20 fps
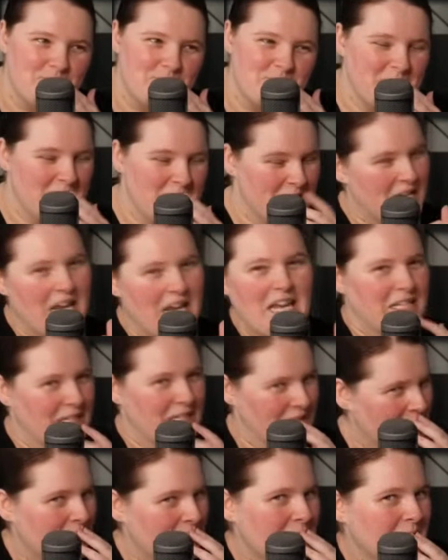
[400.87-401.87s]
it
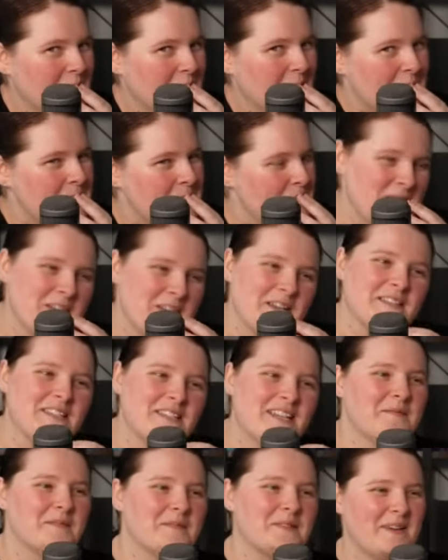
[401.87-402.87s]
does tempt me. It does
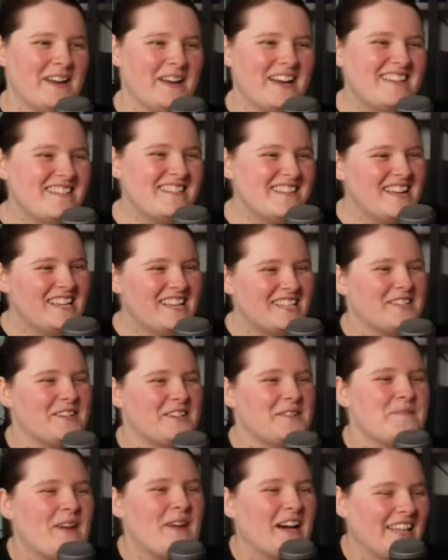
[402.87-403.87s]
tempt me.
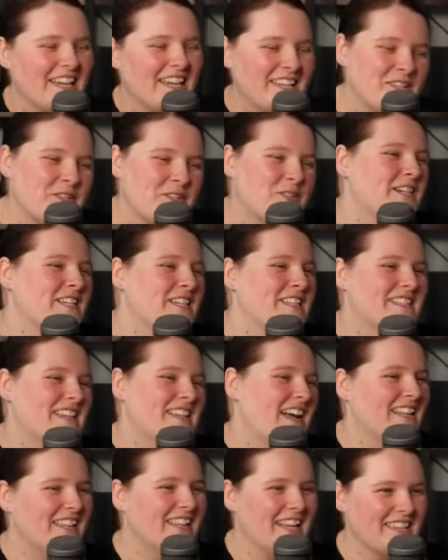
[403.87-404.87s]
So I like the trees.
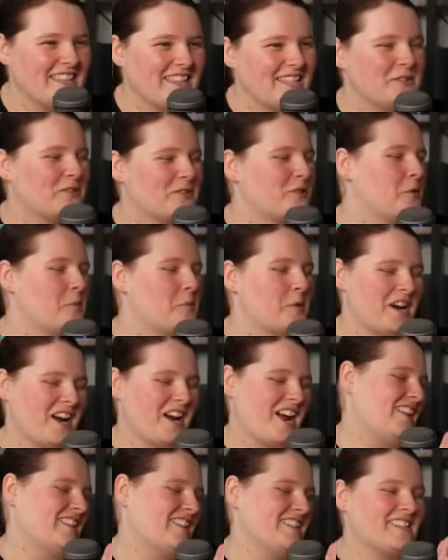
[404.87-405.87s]
I like the aurora
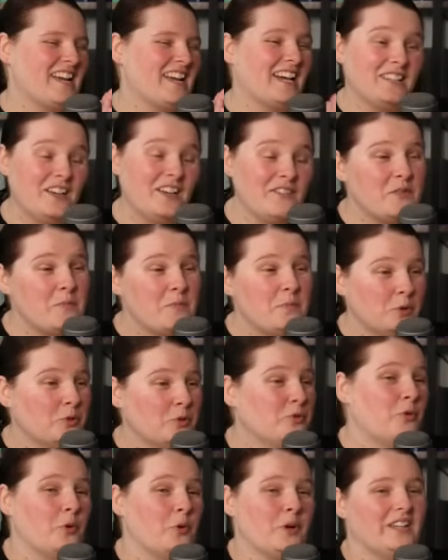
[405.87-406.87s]
borealis. I love the
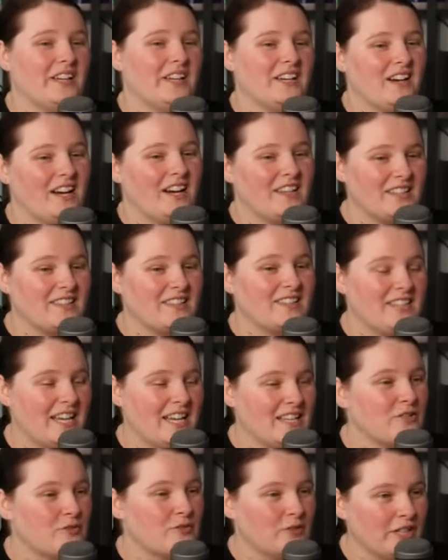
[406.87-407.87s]
blue foiling. I think that
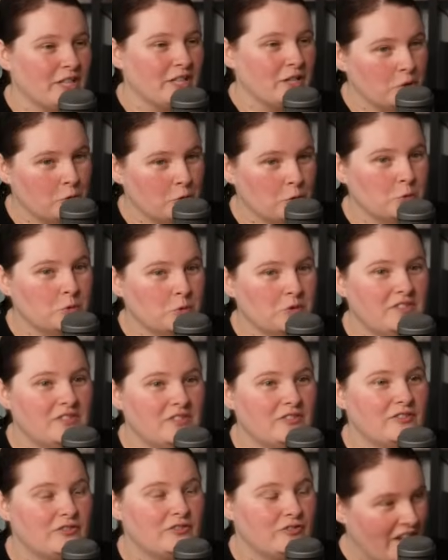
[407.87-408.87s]
that's a really cool
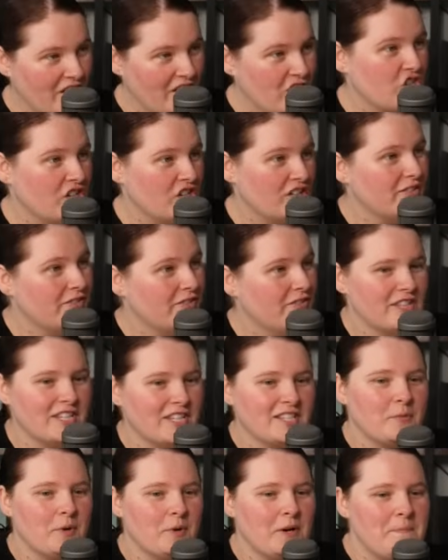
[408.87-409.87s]
feature for
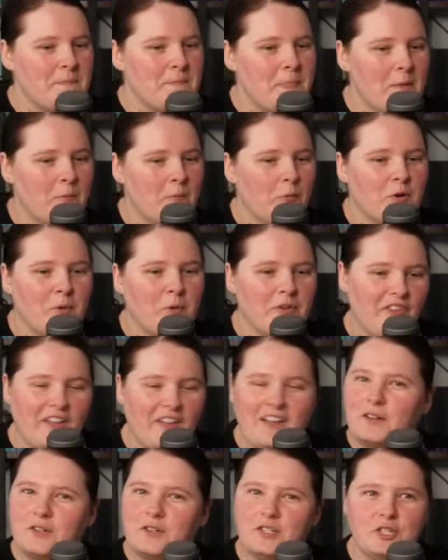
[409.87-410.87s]
this one. What do we
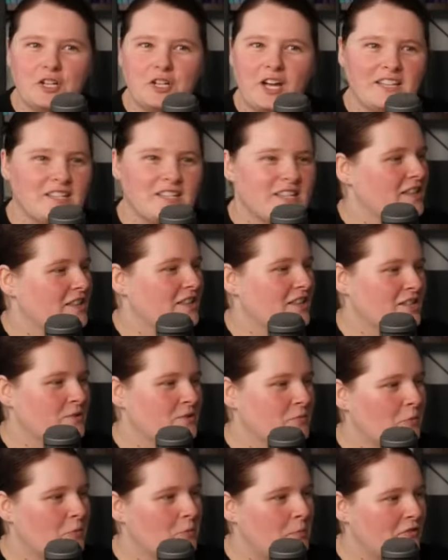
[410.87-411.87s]
think? Do you guys think that this
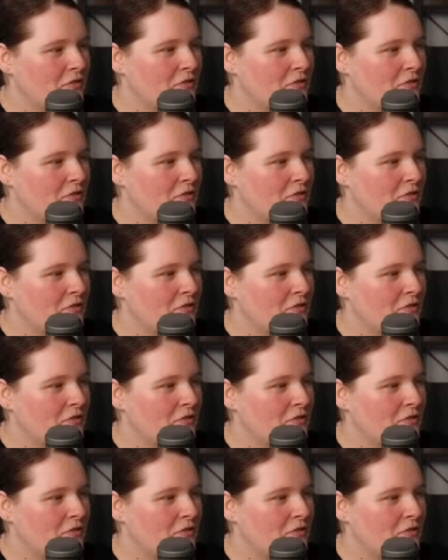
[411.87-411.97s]
one would be for